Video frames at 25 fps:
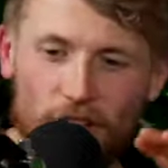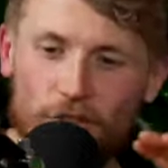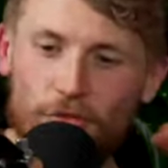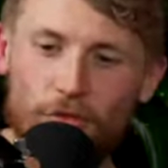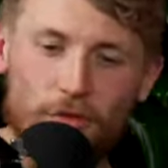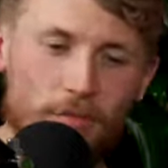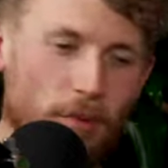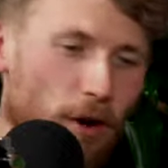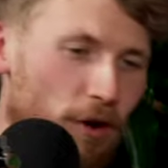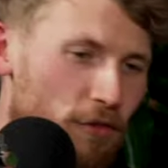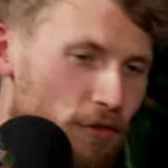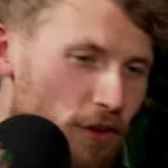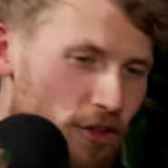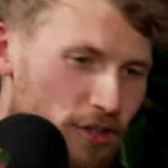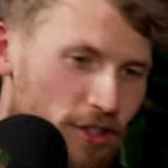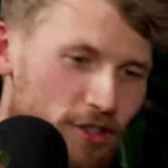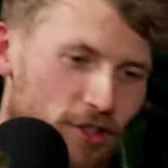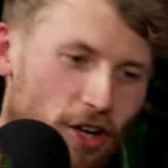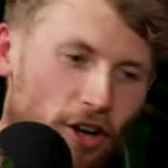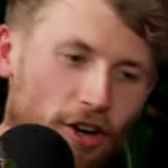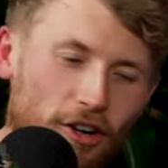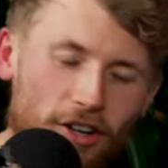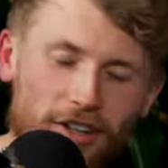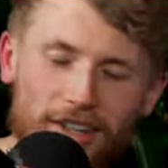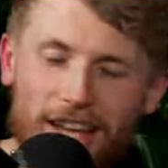We've both got the
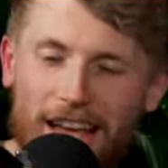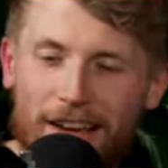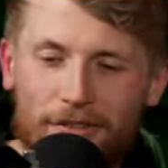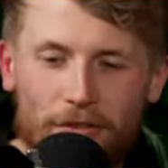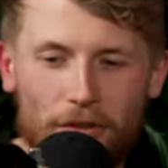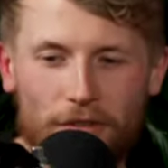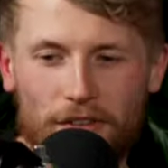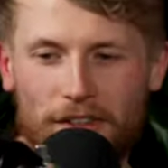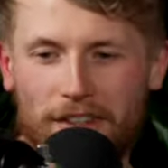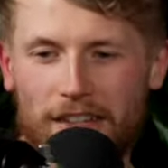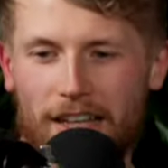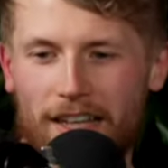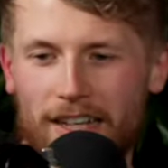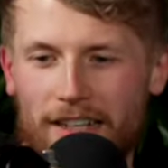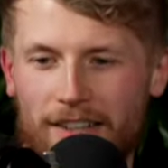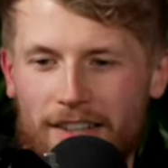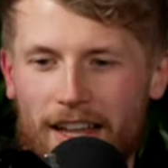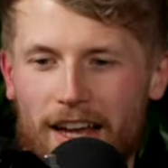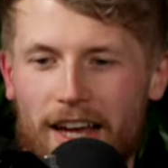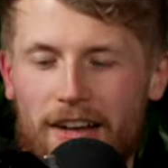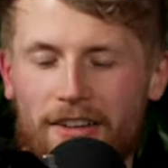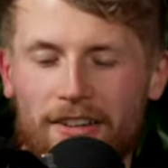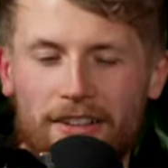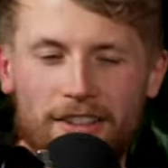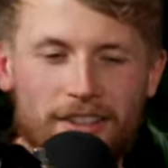dog. Everything like
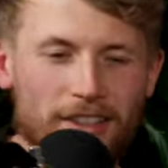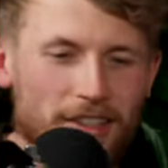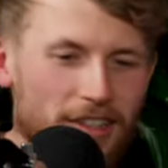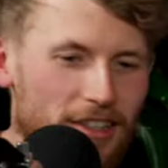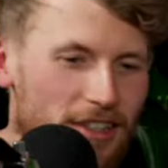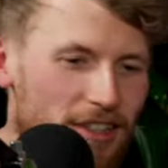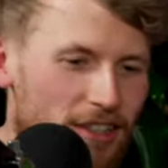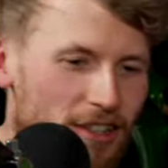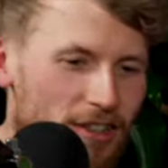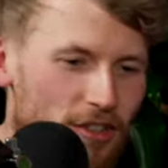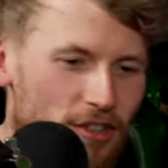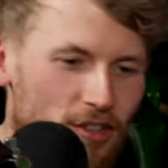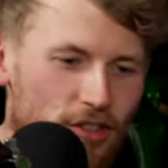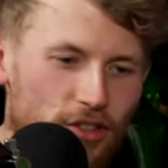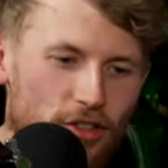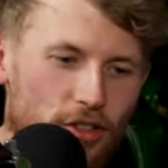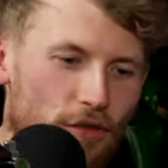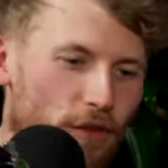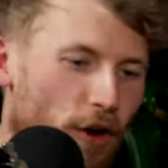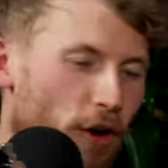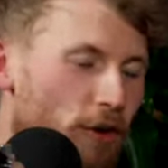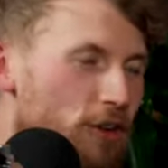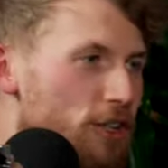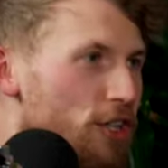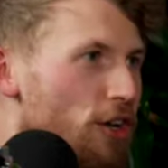that.
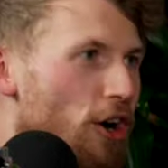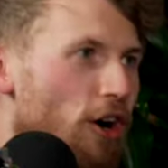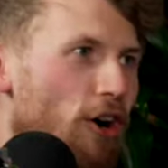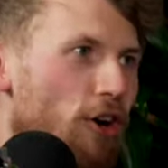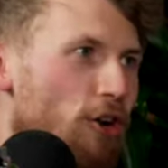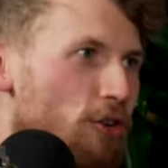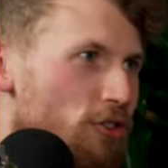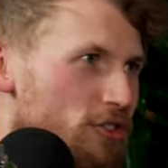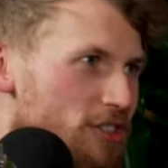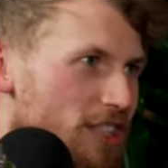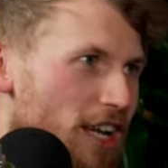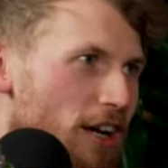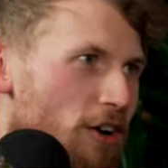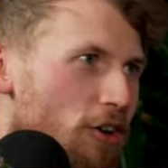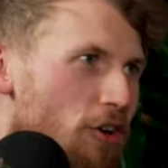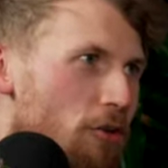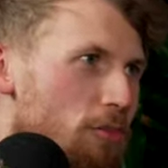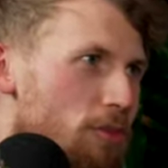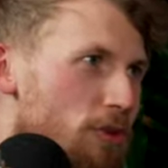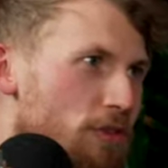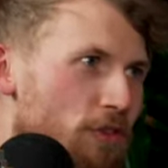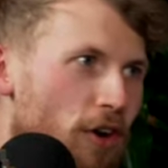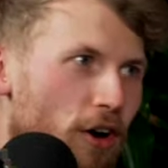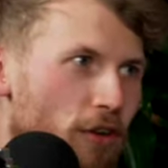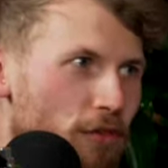You've already got hut set
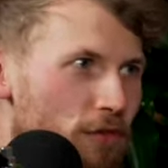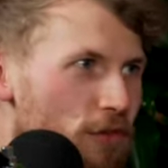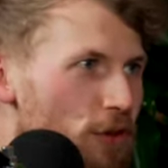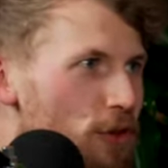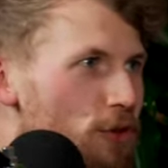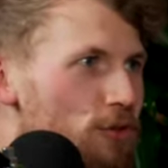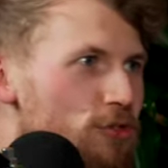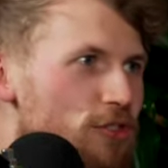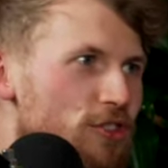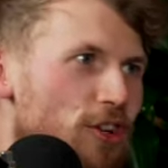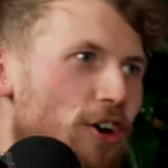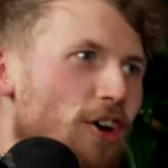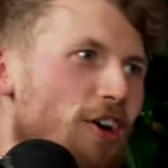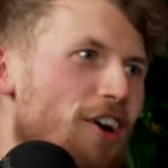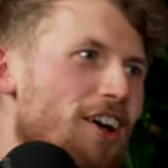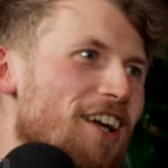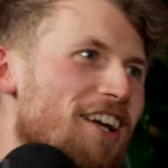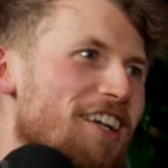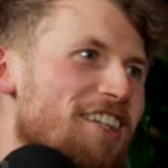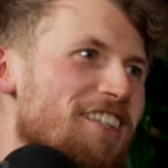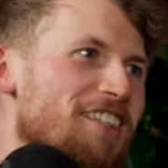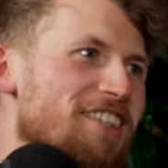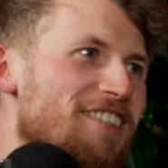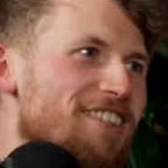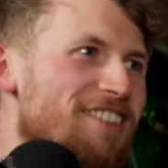up. You've got food
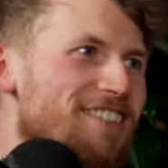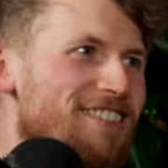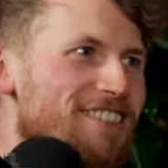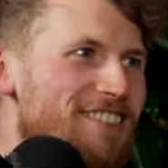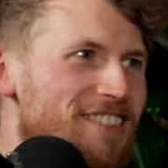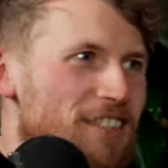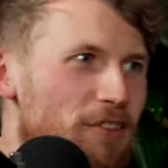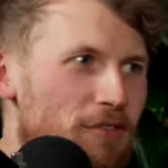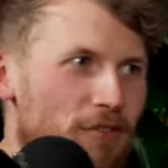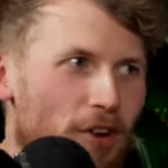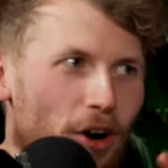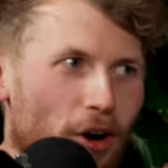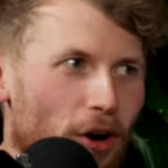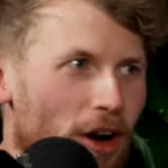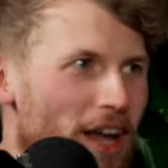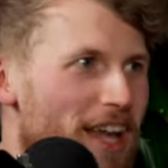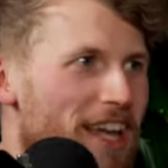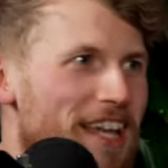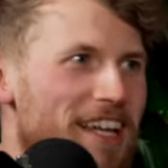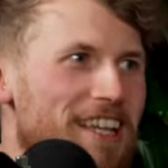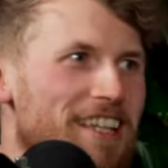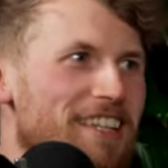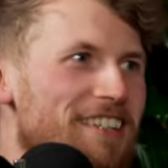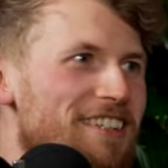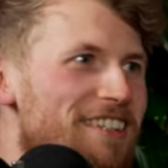sorted. You've got
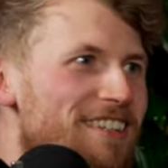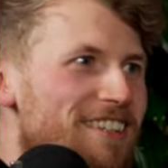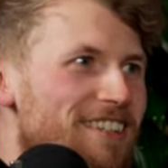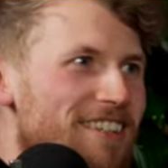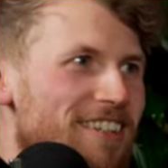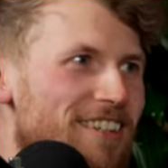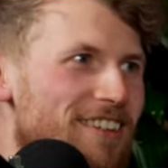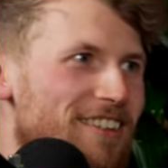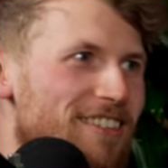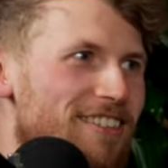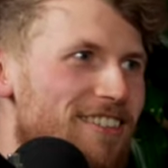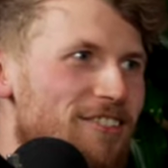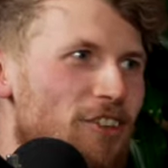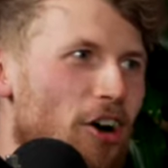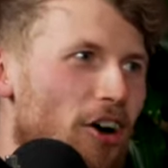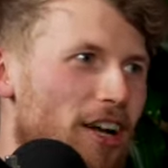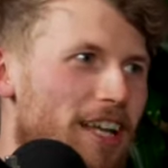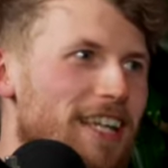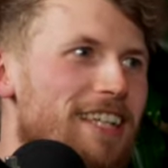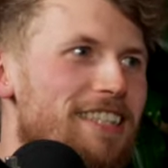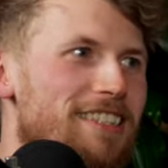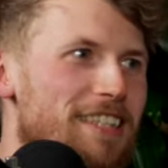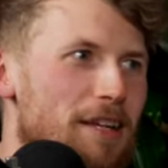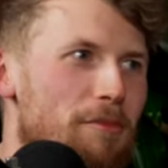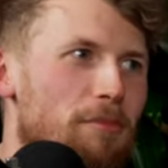you've
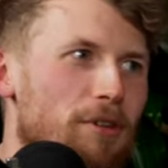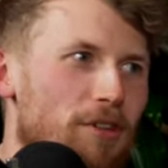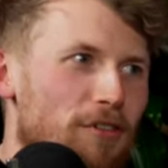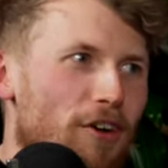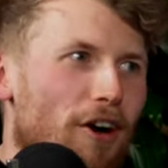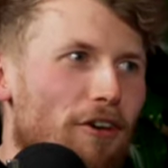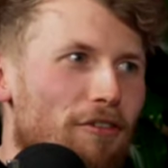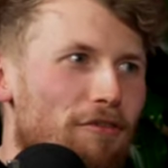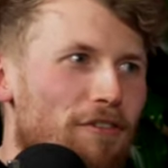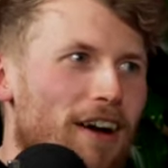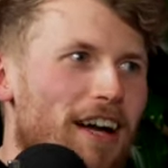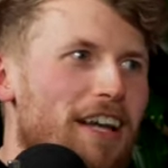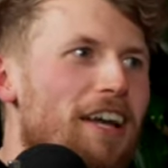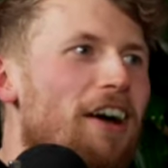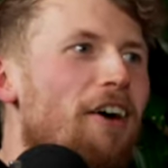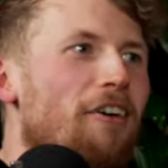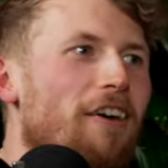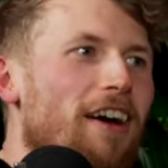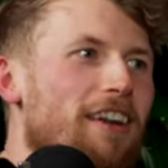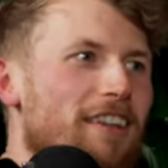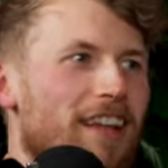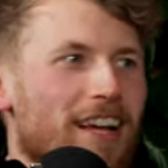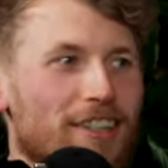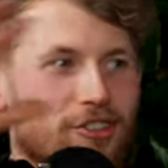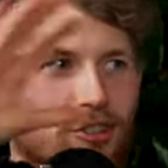got fire. All
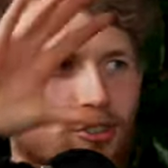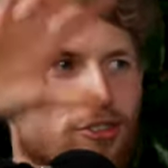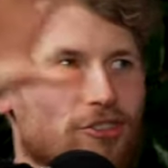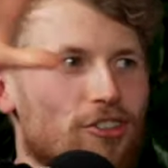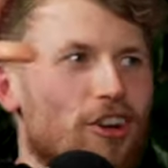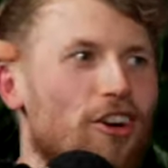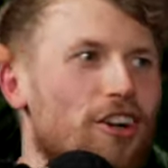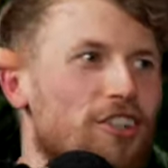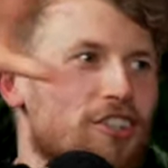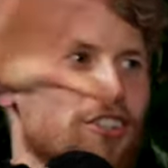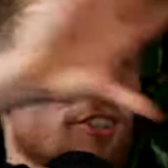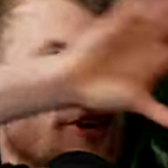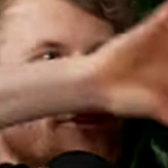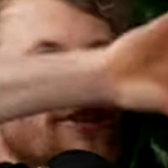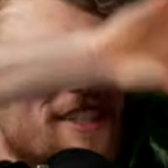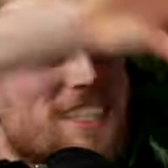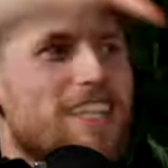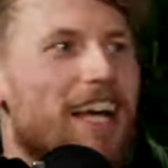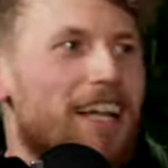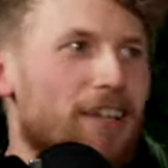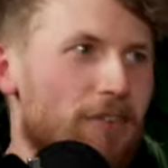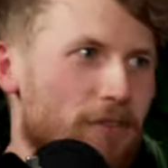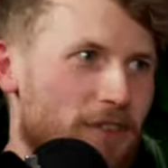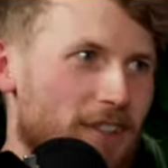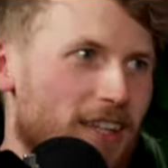right, that's all sorted. You don't need
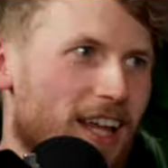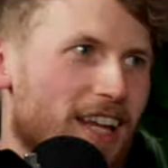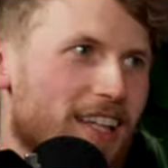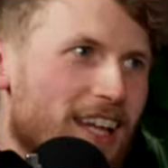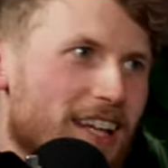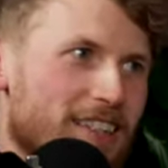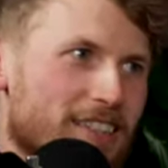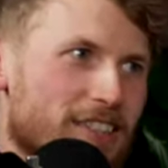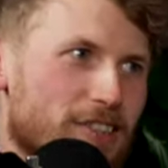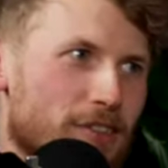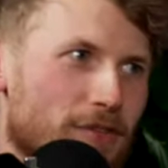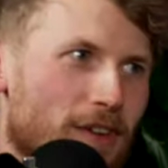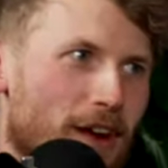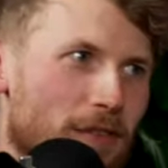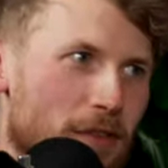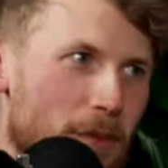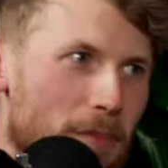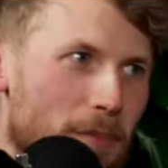anything like that to survive.